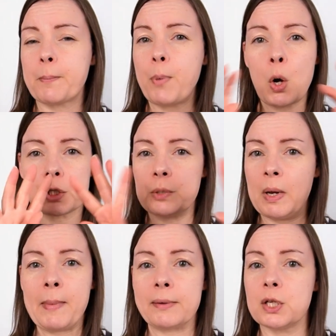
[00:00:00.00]

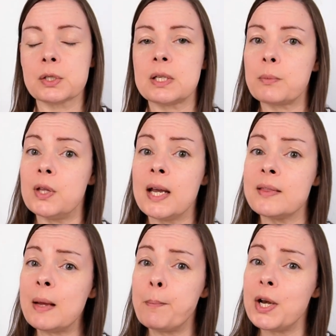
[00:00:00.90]
possibly mount it on something
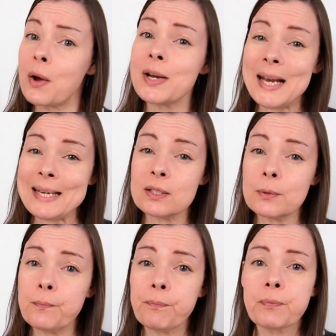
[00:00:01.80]
and then put it on an easel.